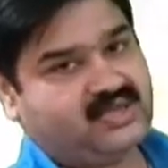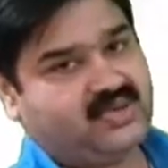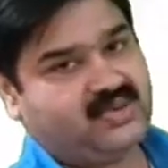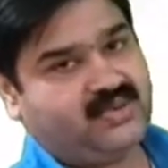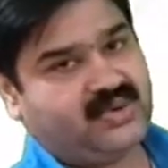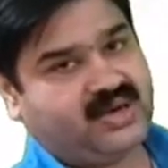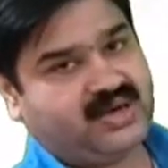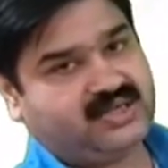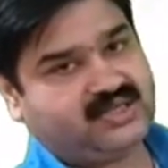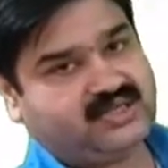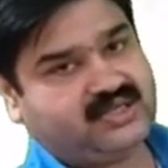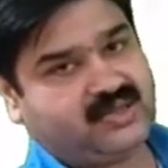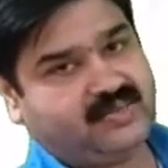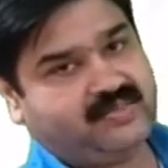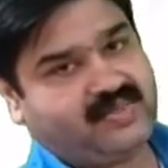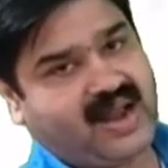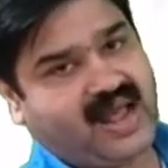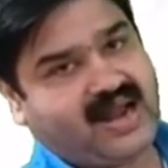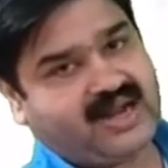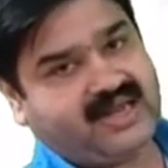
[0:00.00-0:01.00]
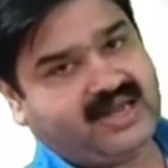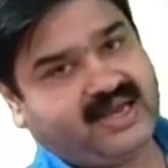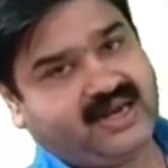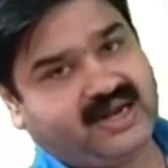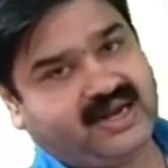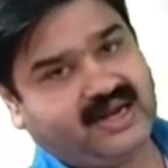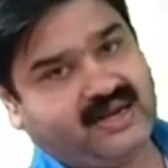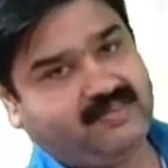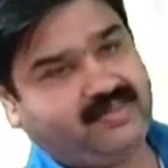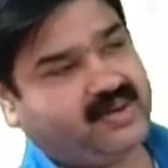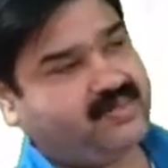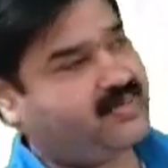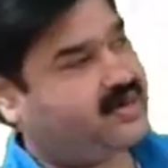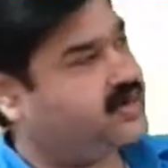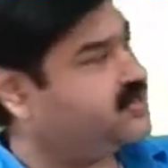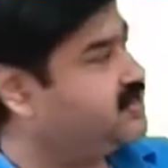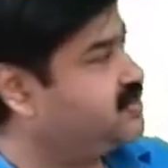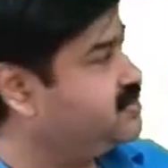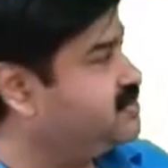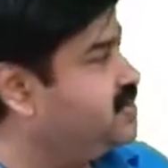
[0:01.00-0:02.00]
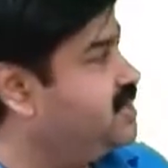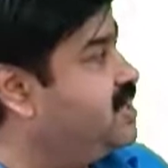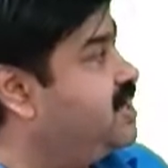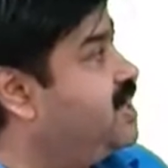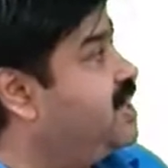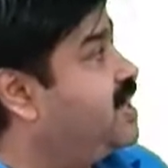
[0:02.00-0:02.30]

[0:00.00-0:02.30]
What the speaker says: towards the planning and implementations,